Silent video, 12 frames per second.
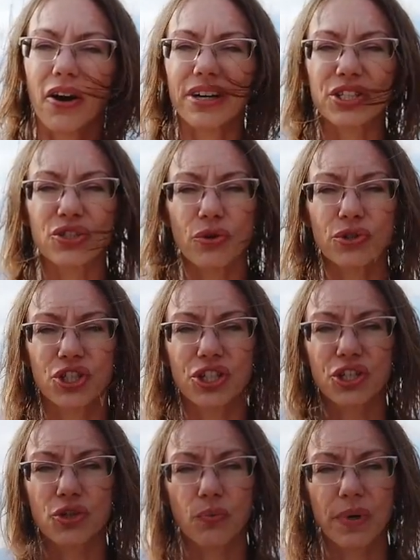All right, so
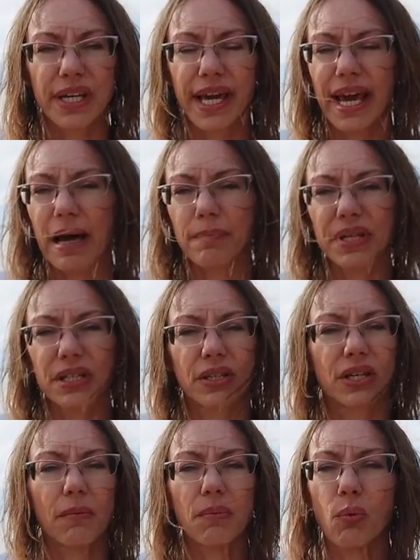just to recap it,
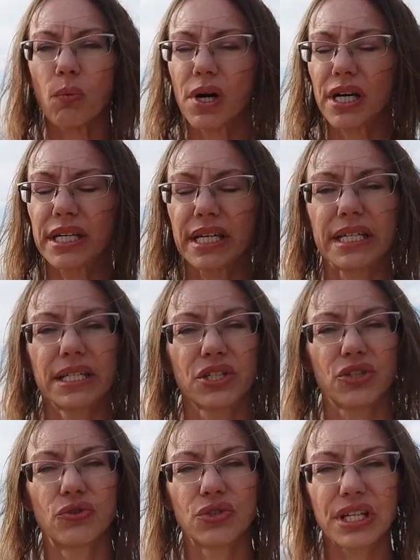number one
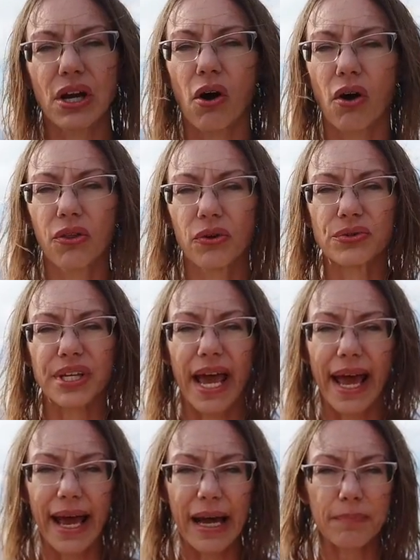is using all those
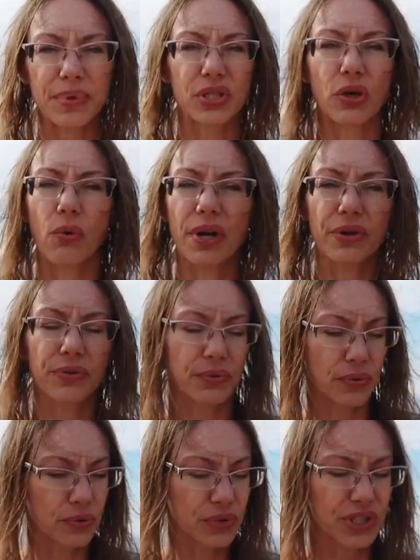apps, going
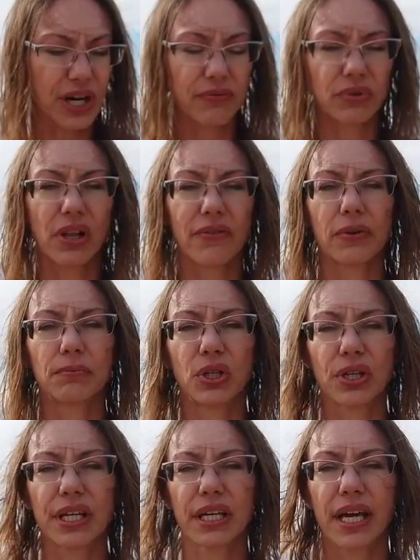through several of them,
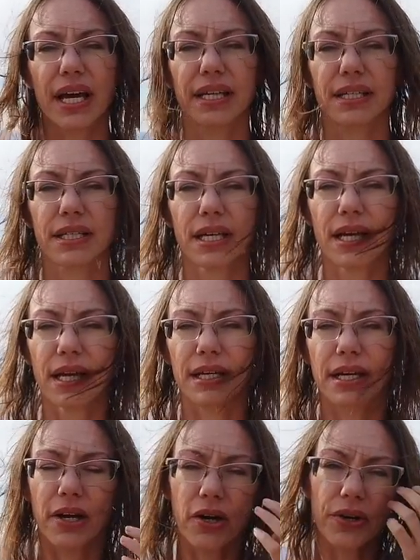looking at
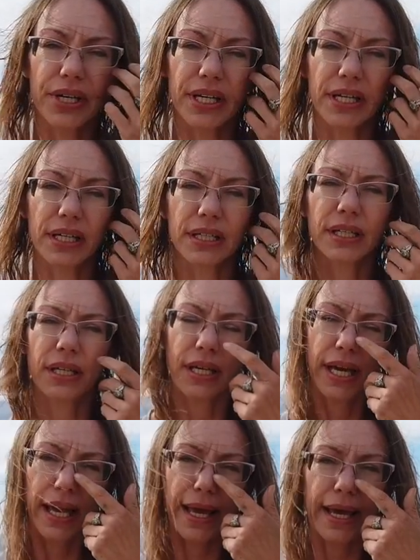an area.
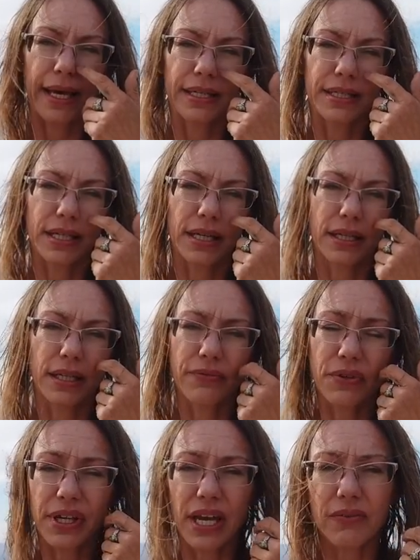And uh,
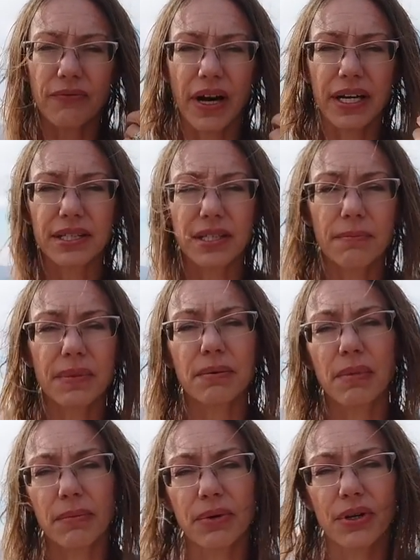if you can't find
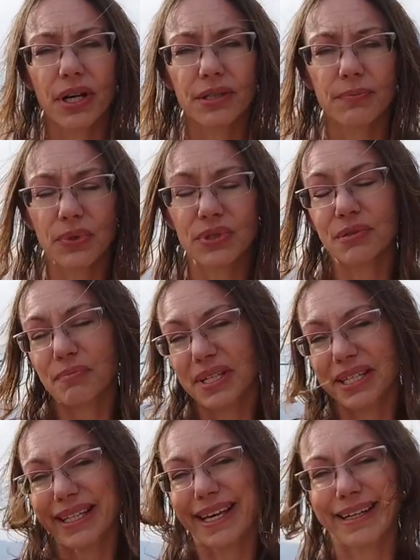something, maybe you're not supposed to
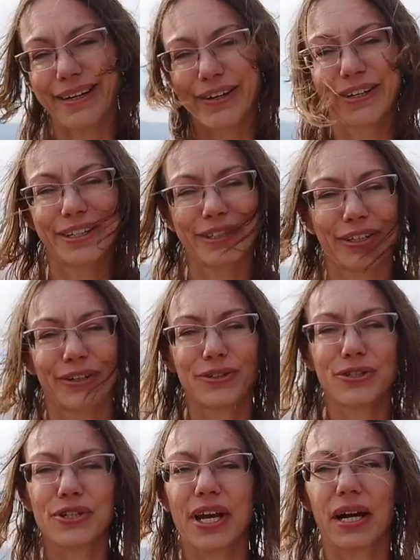be in that area, you know,
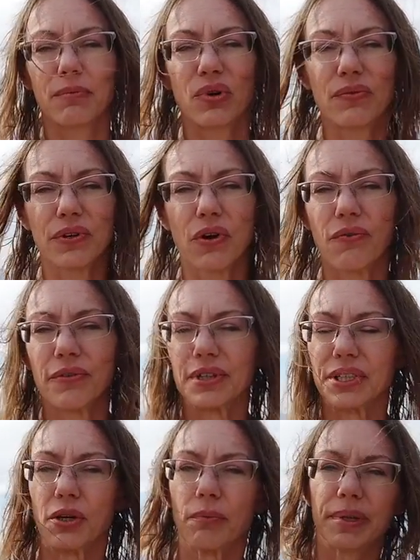just kind of move it over
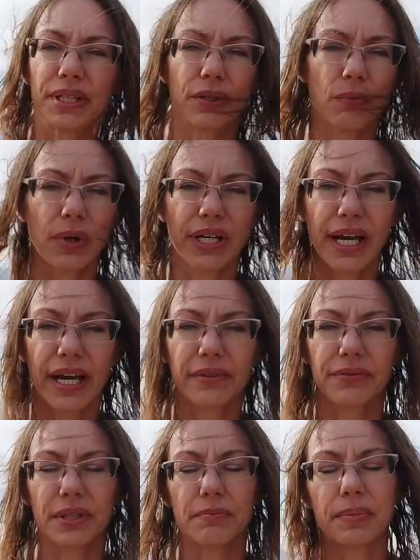a little bit or what have you.